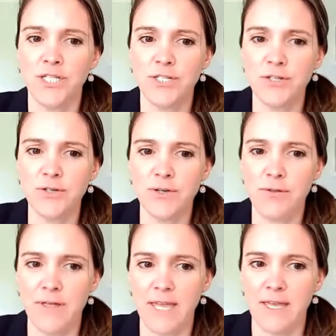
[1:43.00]
Do you
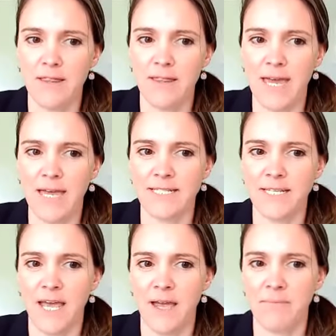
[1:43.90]
think that
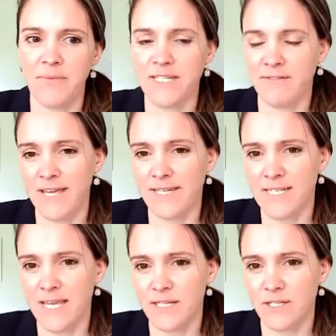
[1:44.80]
it's fair to
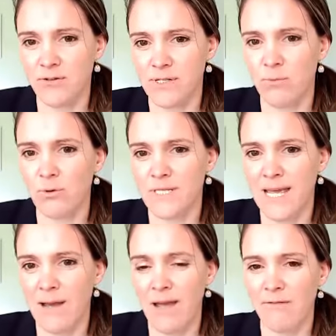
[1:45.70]
say that tourism boards
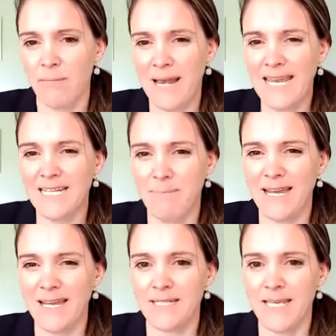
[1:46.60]
now have a place back
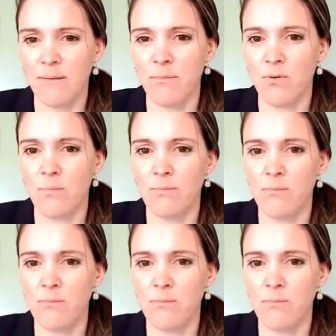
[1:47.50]
at the table